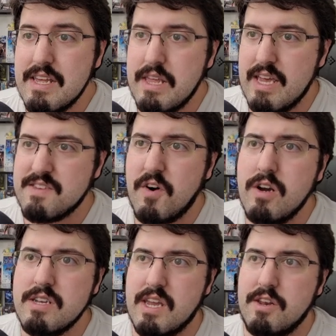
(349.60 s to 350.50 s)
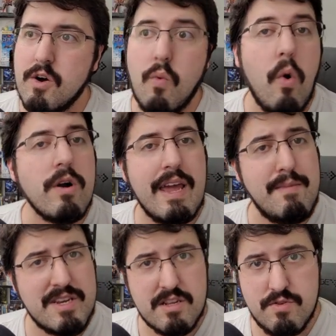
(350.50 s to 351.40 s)
As far as I know, Wargame
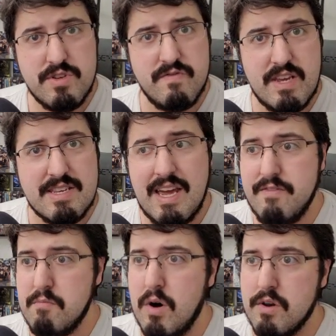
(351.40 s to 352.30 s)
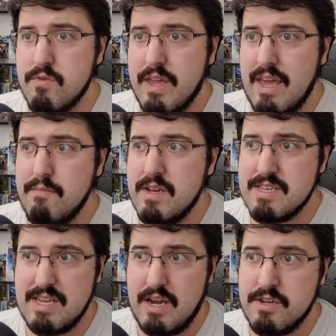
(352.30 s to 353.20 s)
Exclusive doesn't have a model game
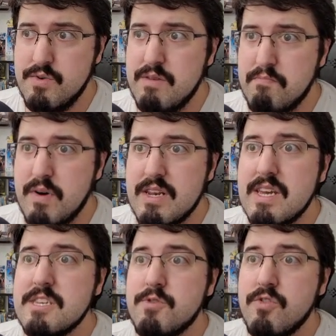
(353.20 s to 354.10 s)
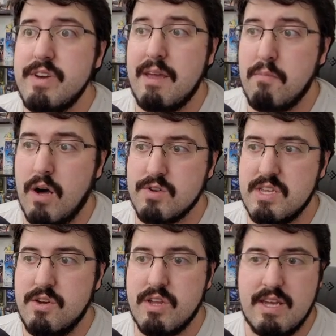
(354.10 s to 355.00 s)
assigned to it, but it does create models
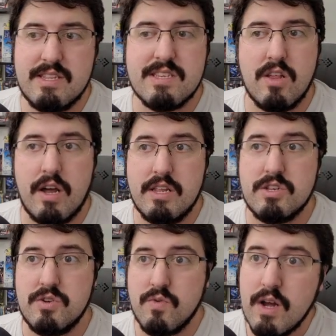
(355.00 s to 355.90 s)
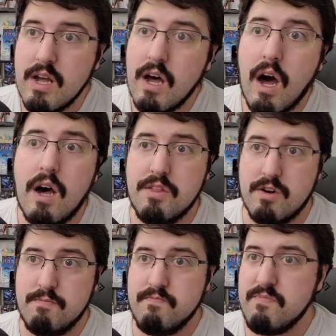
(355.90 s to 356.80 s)
that you can then slot into
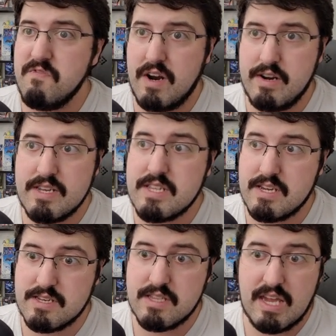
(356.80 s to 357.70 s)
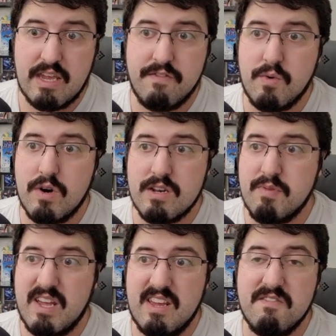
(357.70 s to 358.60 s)
other various things, like if you wanted to
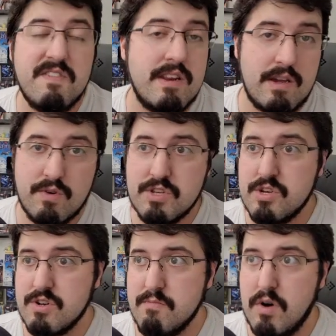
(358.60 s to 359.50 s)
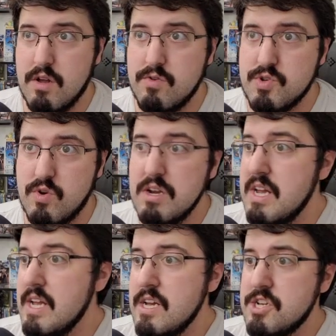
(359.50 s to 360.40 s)
play Infinity with certain models or
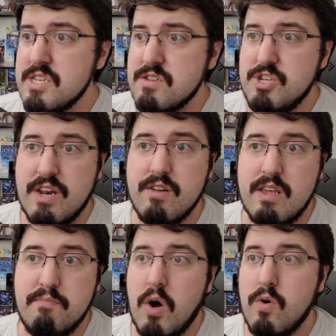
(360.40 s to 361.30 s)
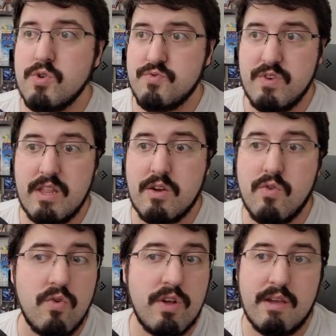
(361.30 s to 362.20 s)
just generally pose really
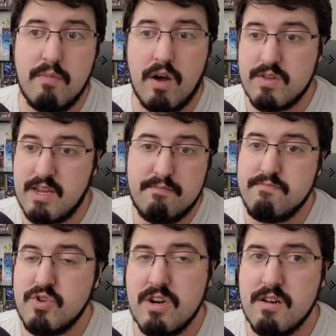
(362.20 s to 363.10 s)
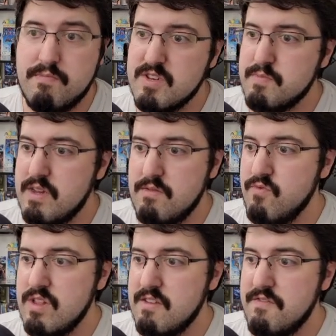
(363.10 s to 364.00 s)
cool looking models. I'm sure it'd just be
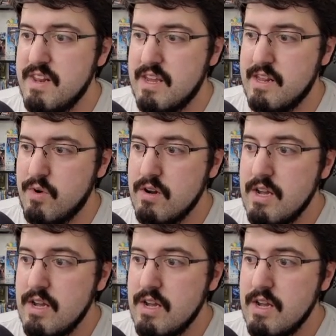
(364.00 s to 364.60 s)
really fitting anywhere.